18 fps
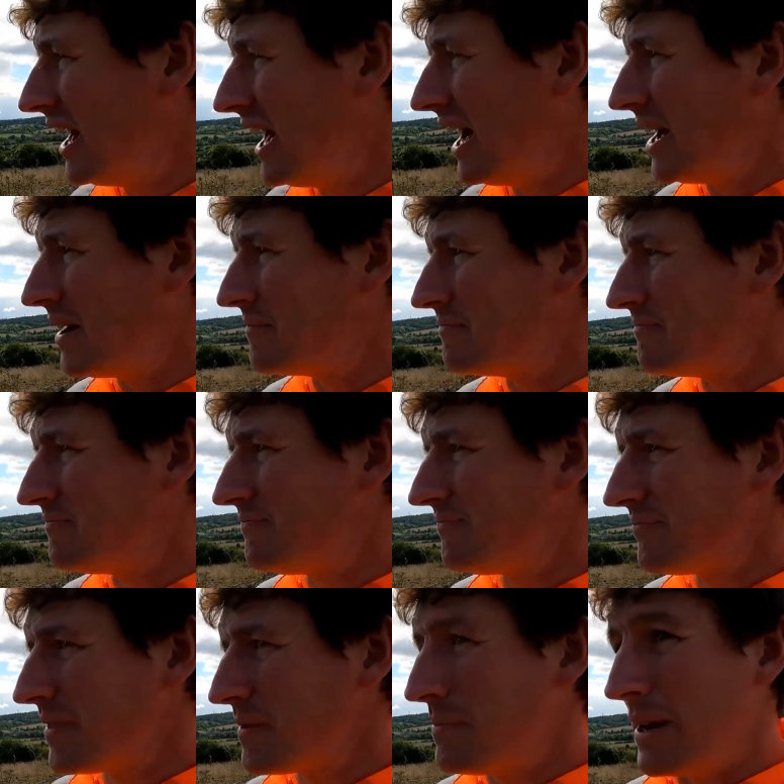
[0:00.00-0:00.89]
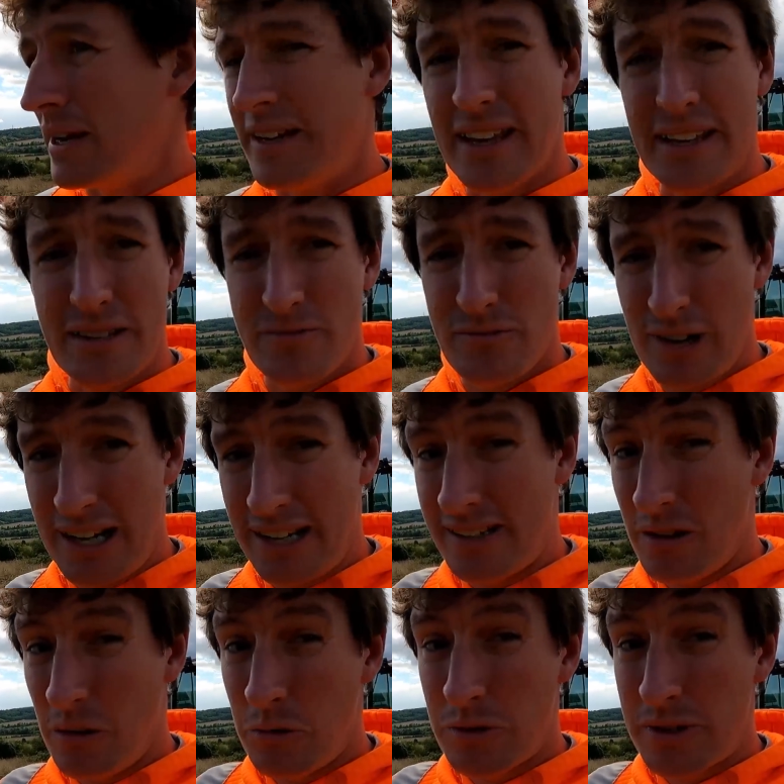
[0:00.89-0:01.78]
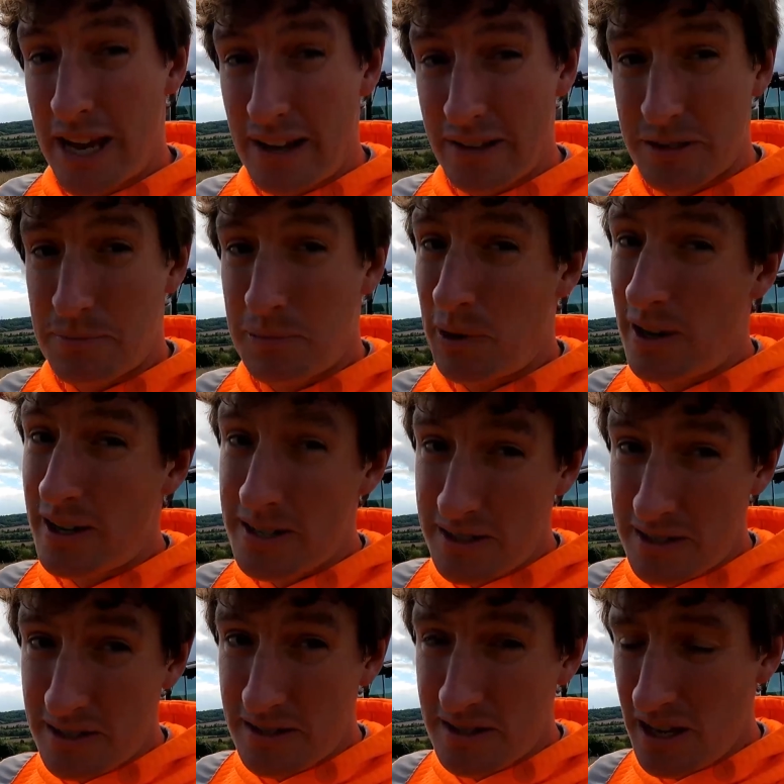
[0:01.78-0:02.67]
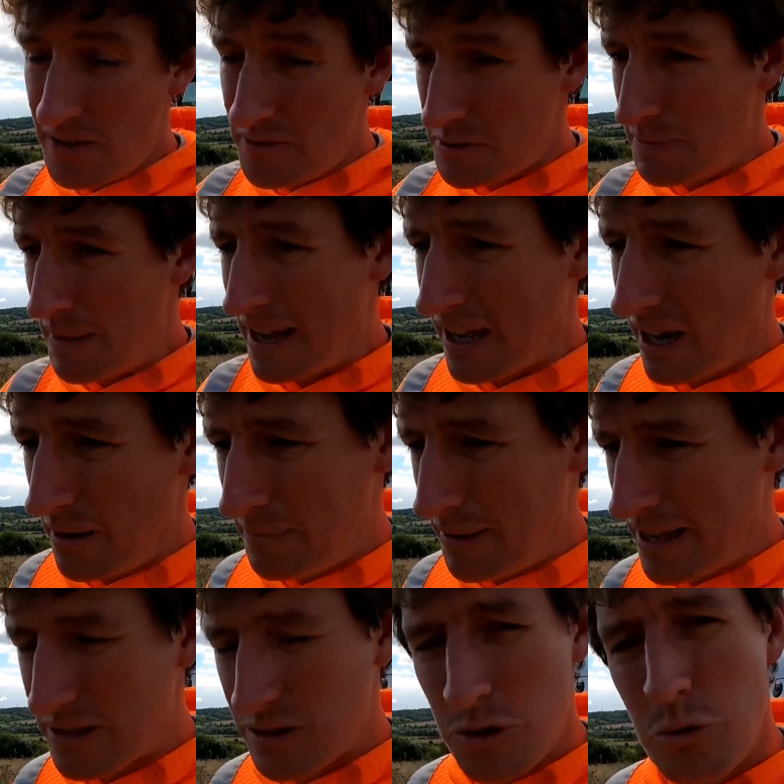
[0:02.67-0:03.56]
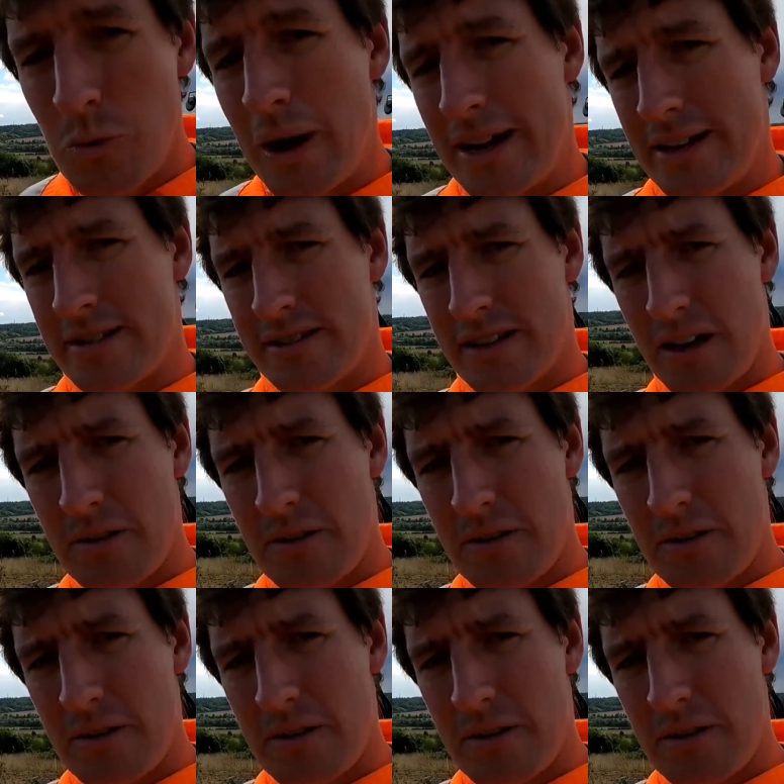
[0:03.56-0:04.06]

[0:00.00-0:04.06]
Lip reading: But it's really all down to price and service backup, as always.